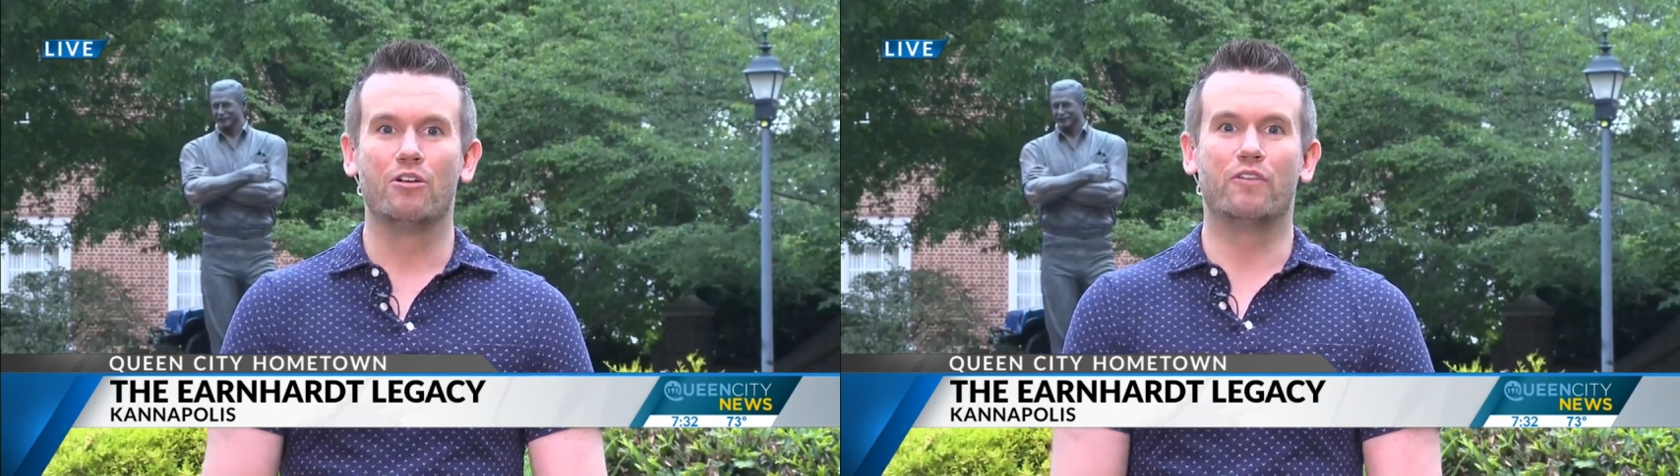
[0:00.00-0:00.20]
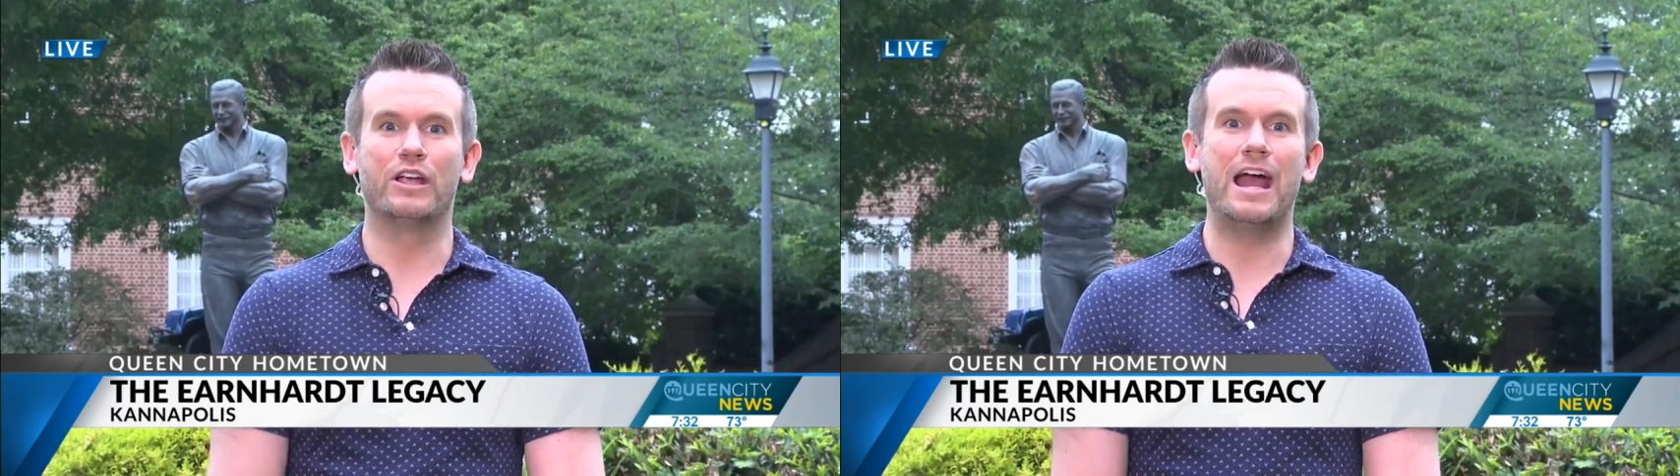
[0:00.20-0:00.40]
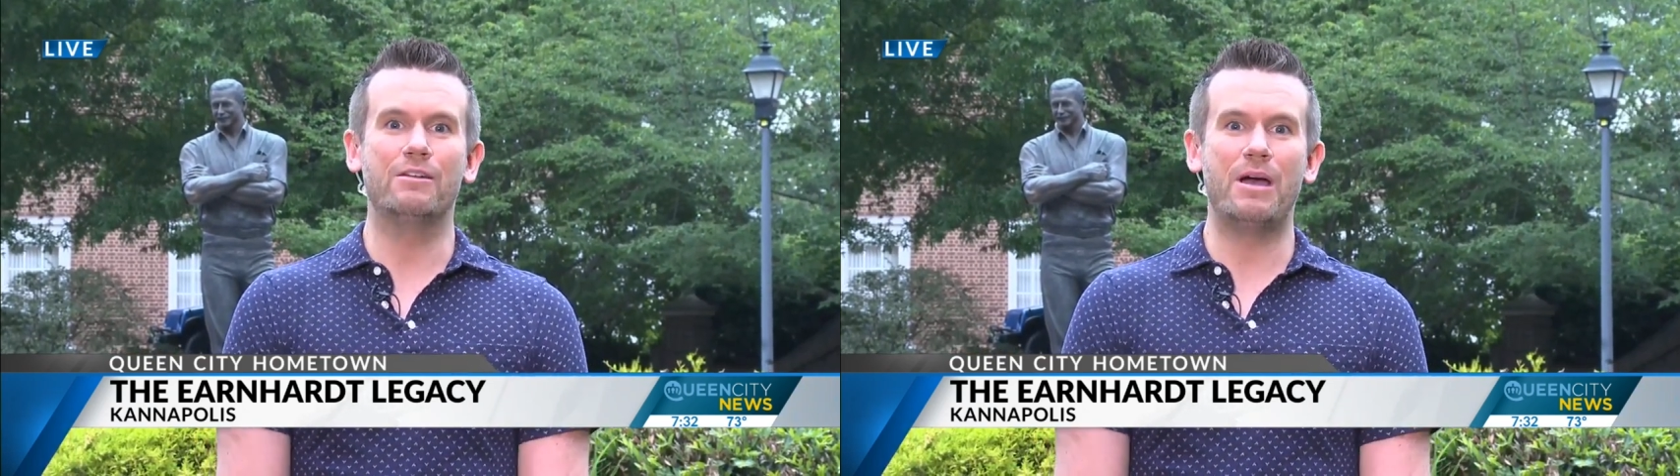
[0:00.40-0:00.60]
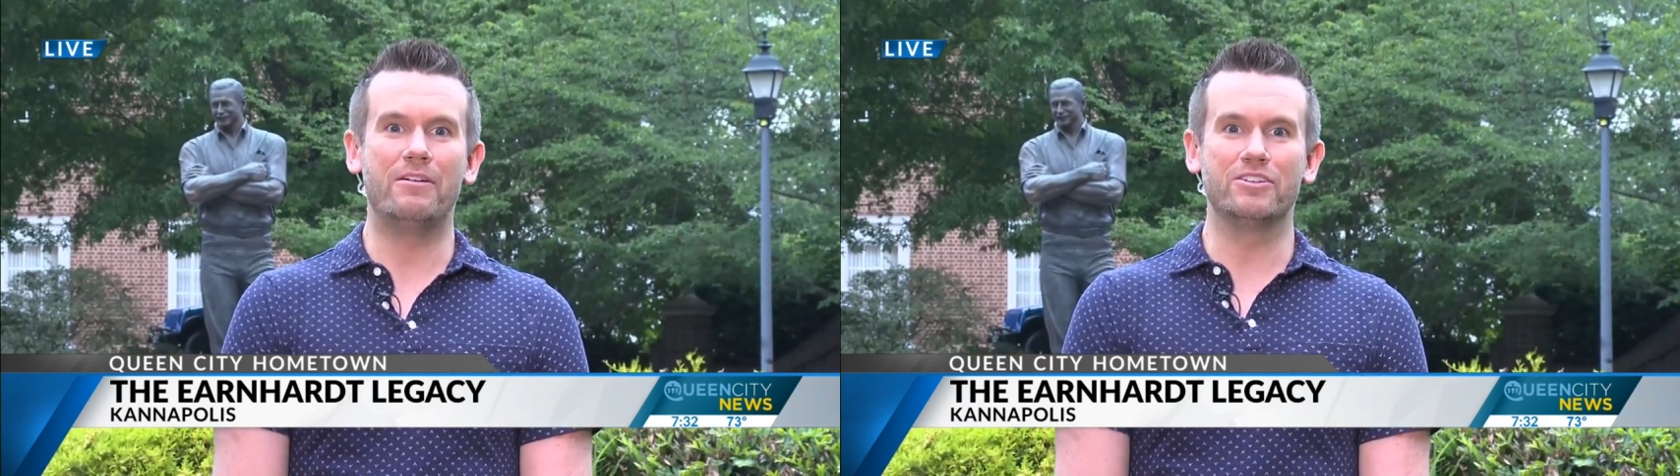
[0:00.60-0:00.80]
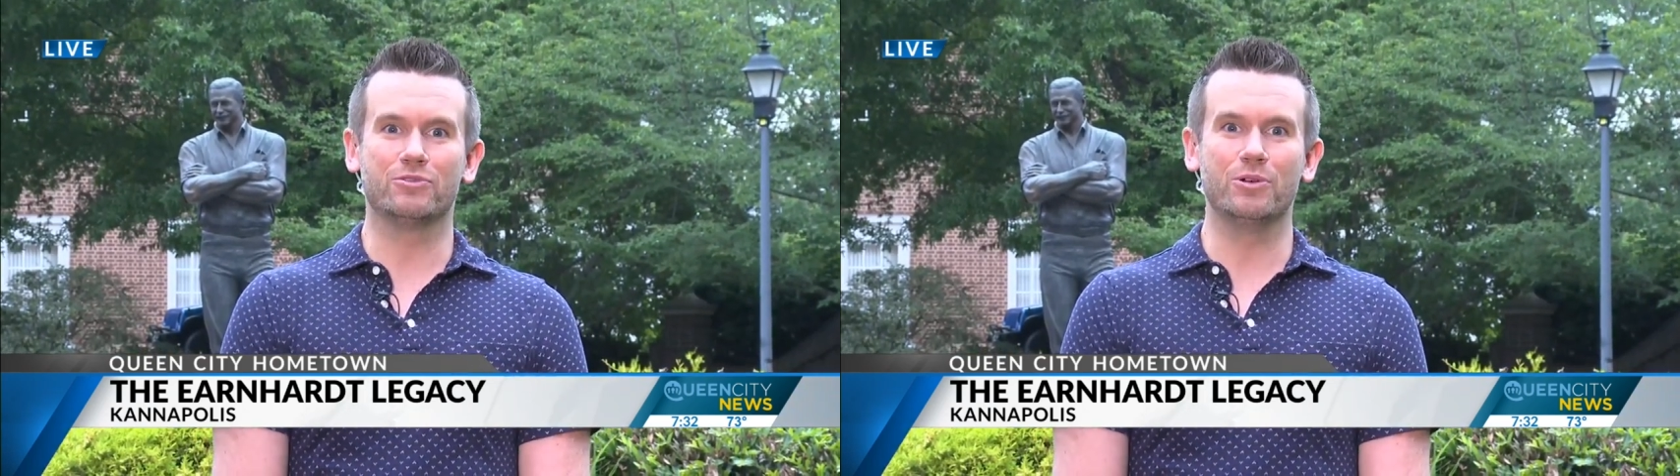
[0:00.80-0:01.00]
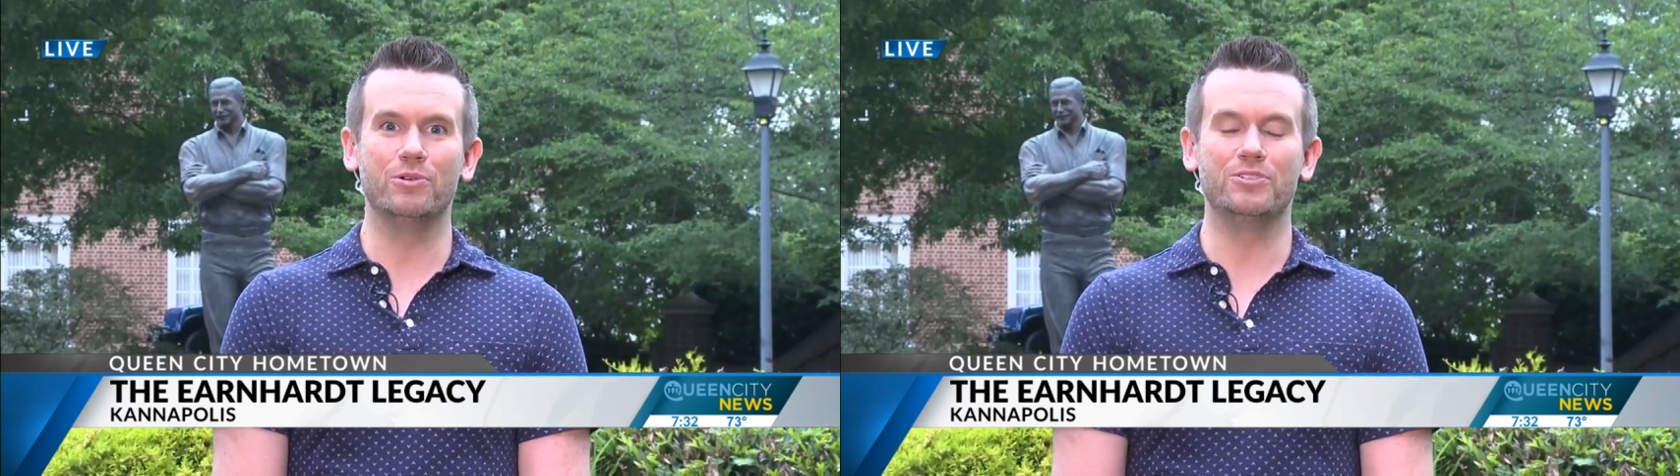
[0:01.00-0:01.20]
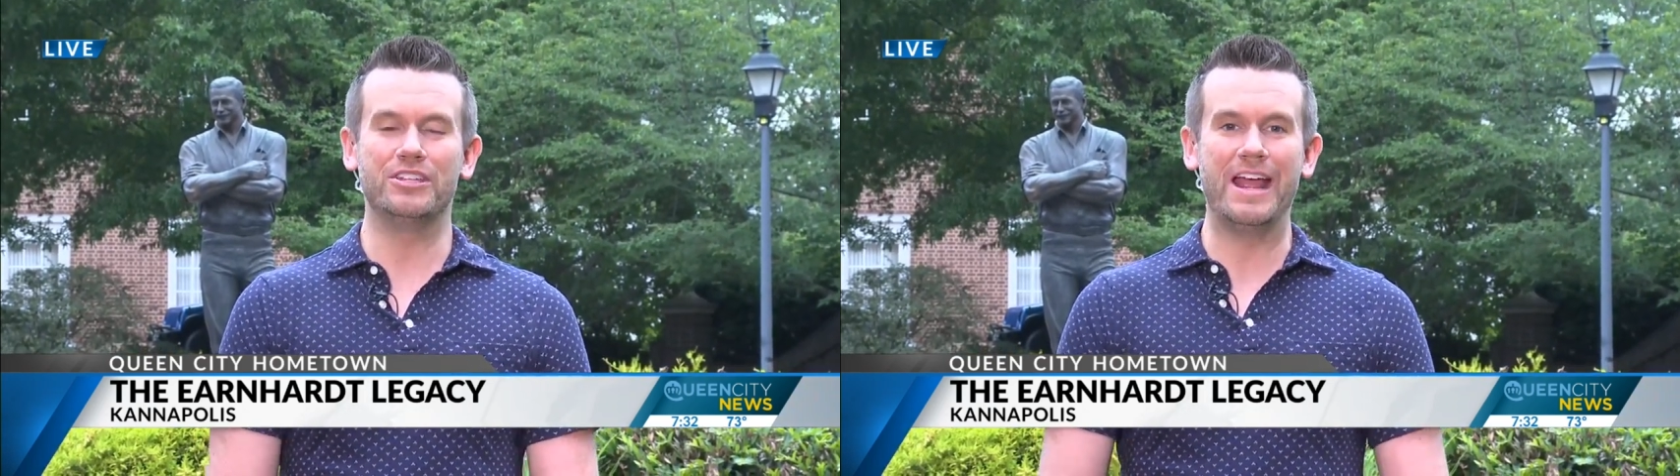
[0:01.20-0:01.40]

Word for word: forgot about his roots.